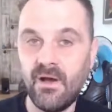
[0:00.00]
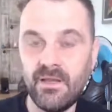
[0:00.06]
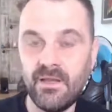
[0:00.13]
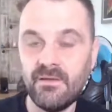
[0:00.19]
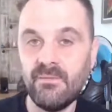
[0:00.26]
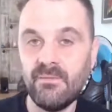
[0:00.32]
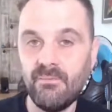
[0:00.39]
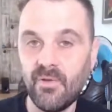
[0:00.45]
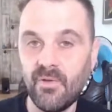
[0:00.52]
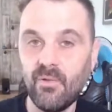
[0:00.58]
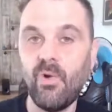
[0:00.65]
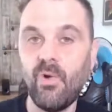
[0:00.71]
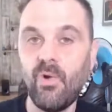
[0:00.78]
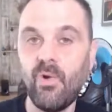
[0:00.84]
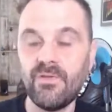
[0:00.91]
die, but
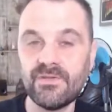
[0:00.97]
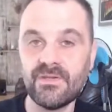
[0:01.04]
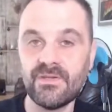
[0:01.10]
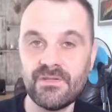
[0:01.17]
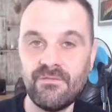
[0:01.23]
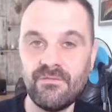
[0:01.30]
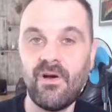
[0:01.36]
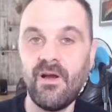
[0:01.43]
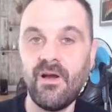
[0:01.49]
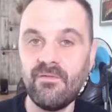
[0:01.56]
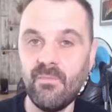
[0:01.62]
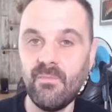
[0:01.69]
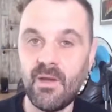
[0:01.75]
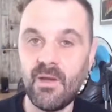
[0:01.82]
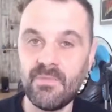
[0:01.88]
the ones that
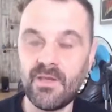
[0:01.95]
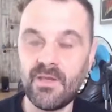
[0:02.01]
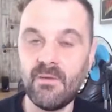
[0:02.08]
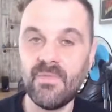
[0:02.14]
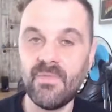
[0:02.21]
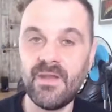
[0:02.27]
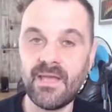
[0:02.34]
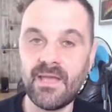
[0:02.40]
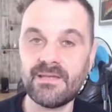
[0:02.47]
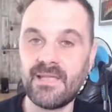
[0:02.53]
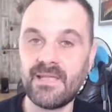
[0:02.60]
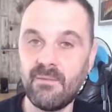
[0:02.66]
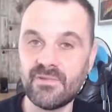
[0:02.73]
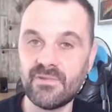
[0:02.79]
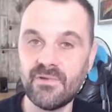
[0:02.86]
survive might become the
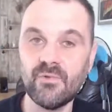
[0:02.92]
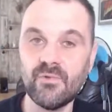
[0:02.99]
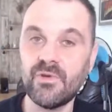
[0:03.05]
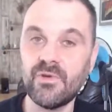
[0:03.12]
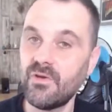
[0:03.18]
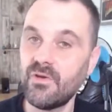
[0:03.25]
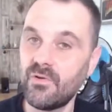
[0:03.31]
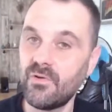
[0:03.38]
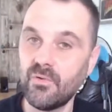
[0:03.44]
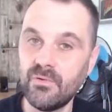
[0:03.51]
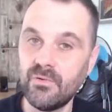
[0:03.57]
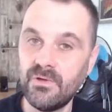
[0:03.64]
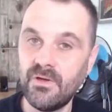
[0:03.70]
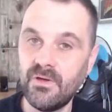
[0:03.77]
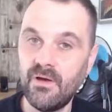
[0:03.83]
next Amazon or
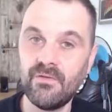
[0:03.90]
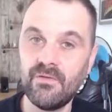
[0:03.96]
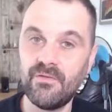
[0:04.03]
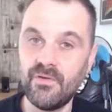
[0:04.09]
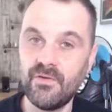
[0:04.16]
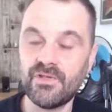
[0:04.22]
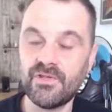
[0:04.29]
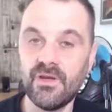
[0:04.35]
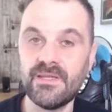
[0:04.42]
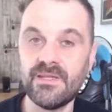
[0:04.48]
Google of the future.